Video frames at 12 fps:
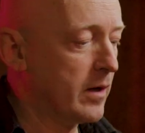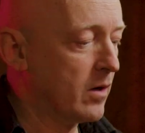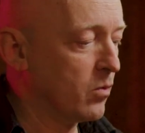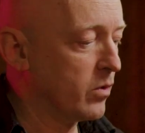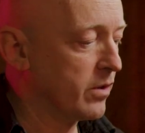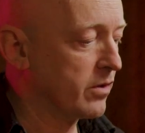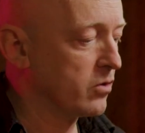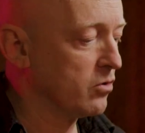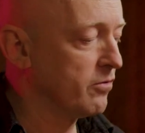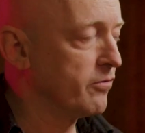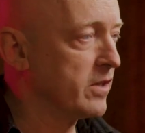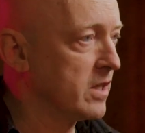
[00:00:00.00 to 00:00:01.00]
But with
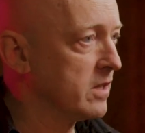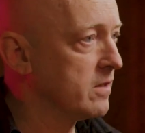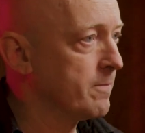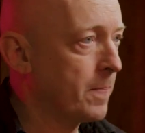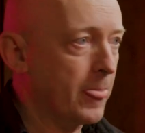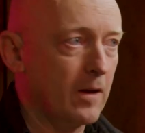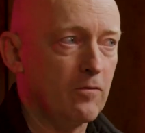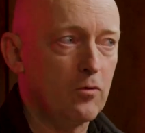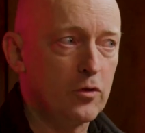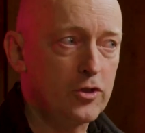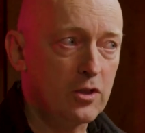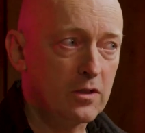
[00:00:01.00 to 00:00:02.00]
GirlFIEND,
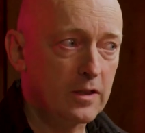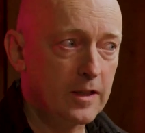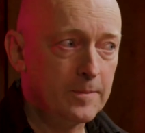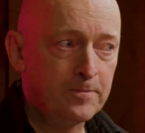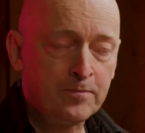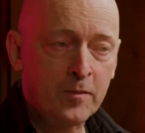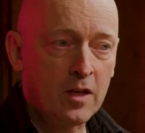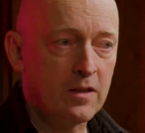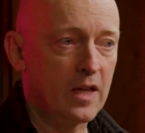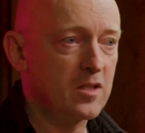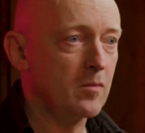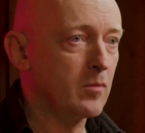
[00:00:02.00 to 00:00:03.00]
unfortunately,
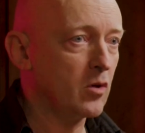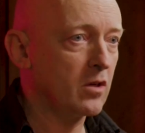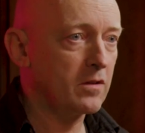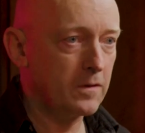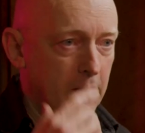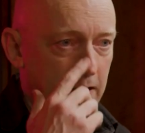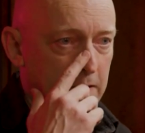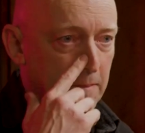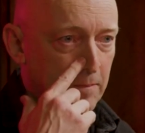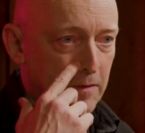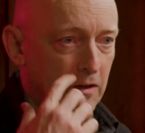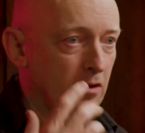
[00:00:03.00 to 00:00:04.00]
that's a book that
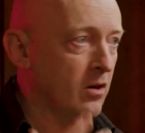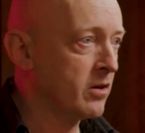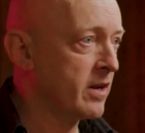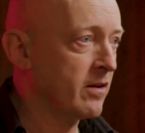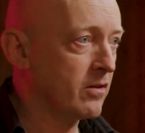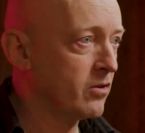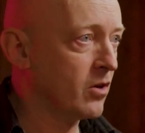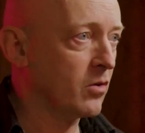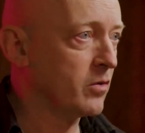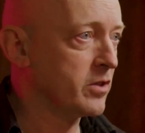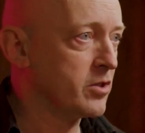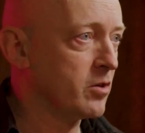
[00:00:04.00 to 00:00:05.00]
there are no
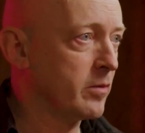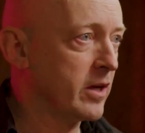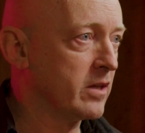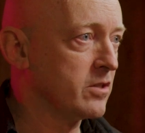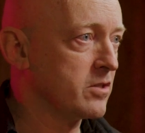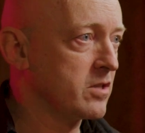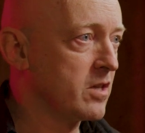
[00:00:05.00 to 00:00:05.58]
original pages.